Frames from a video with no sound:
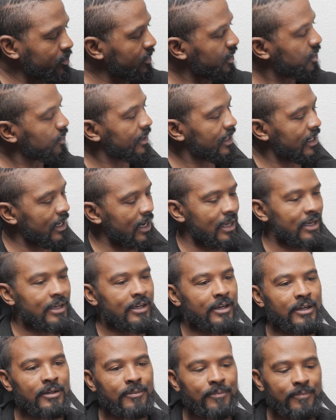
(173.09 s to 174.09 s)
book we got
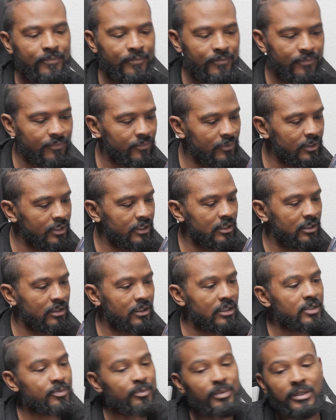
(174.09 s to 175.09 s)
here, and
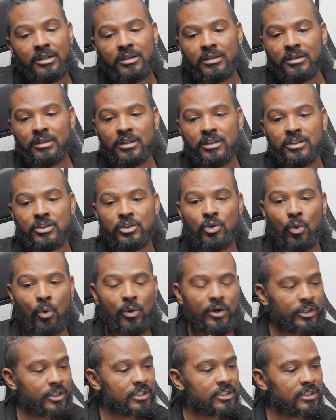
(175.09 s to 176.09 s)
this book looks
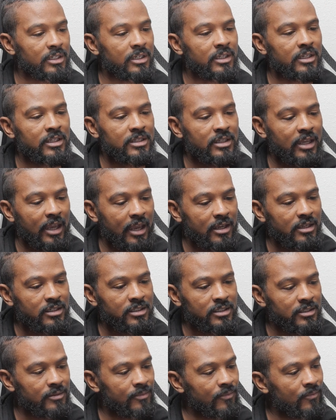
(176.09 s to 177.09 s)
gorgeous in its
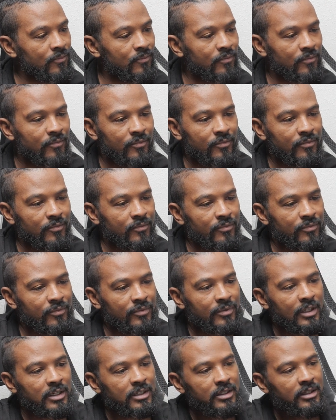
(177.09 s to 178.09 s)
case.
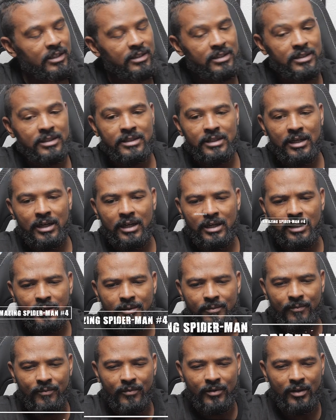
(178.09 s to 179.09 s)
This is
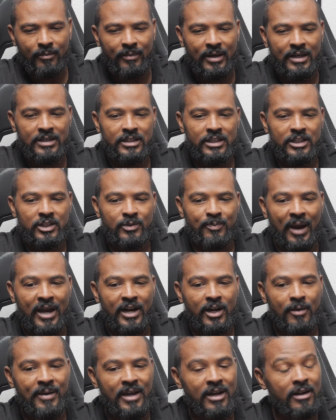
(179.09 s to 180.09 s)
Amazing
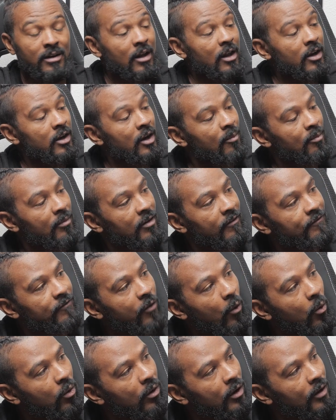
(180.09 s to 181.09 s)
Spider-Man number
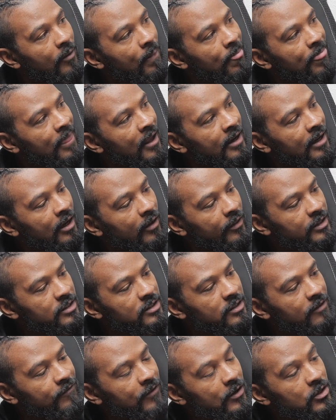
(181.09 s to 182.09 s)
4. Now, this
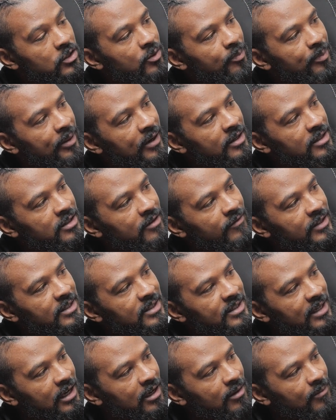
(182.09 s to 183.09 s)
is the first appearance of the
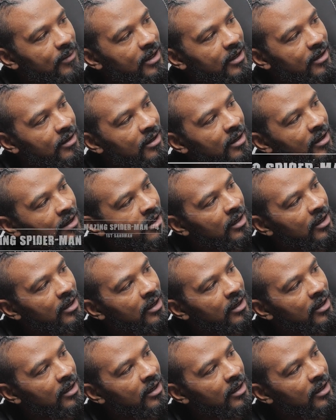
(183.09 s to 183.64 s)
Sandman.